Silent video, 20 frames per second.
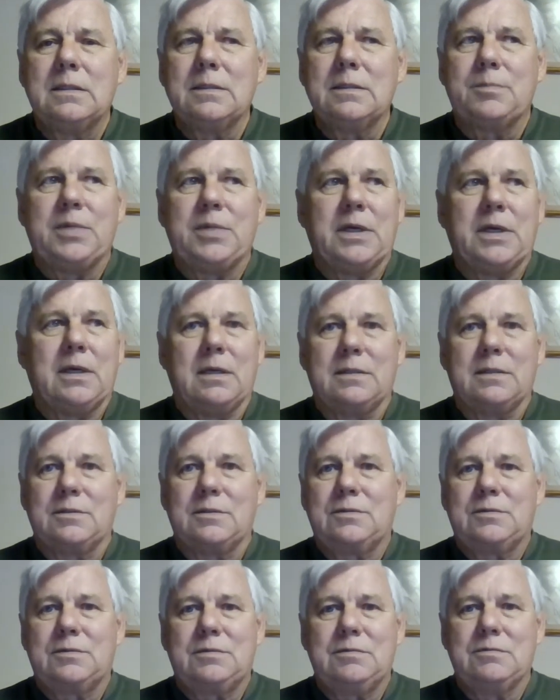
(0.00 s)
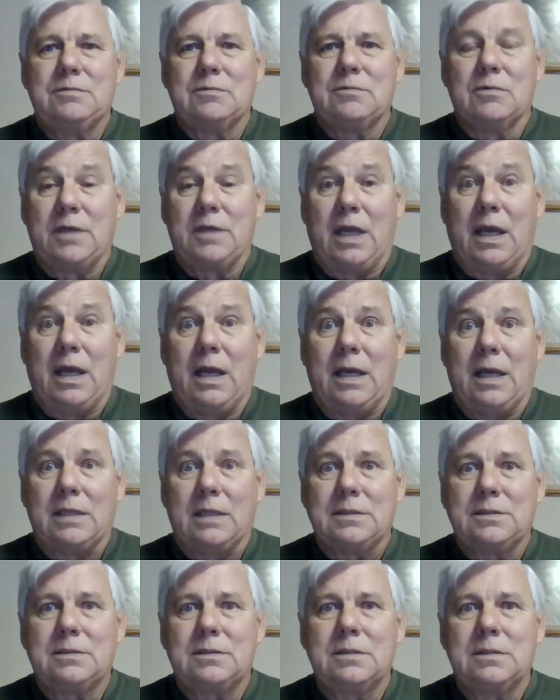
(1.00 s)
The parents were
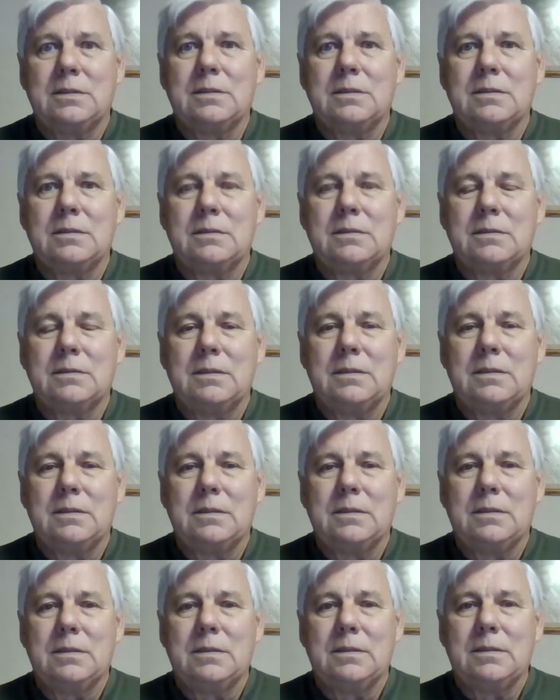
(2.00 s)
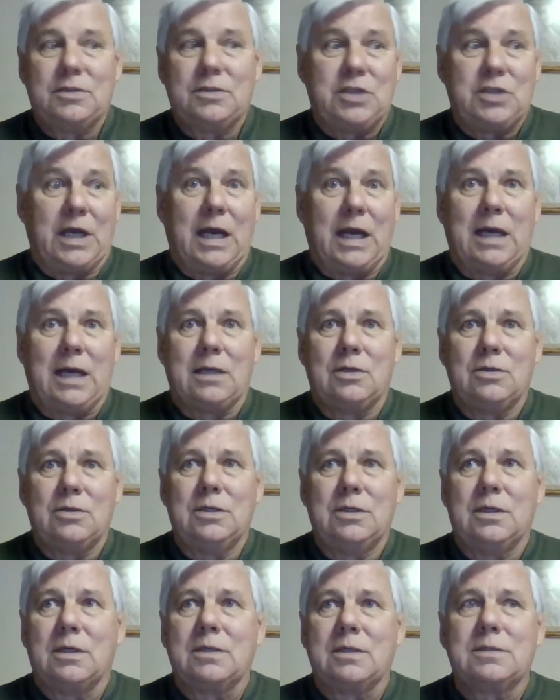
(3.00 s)
aghast. The child
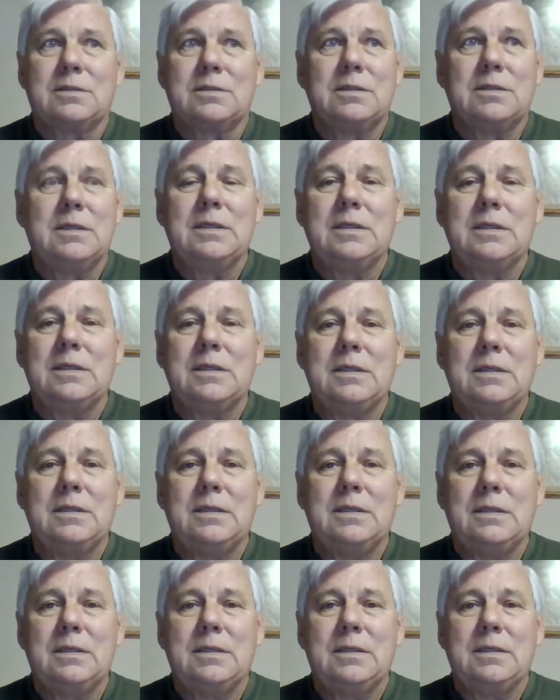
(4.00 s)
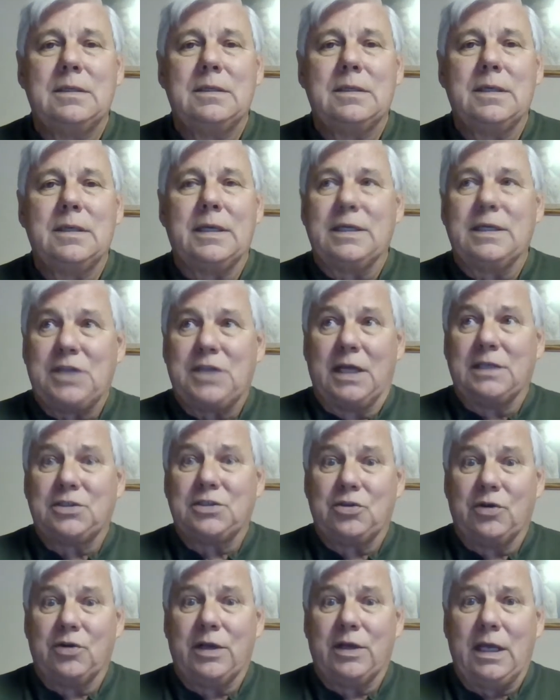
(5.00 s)
looked, and he said, Is
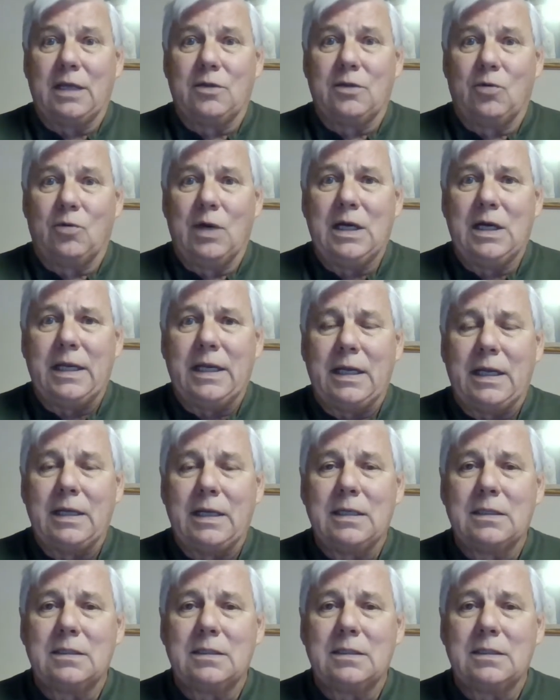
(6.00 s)
there any other way?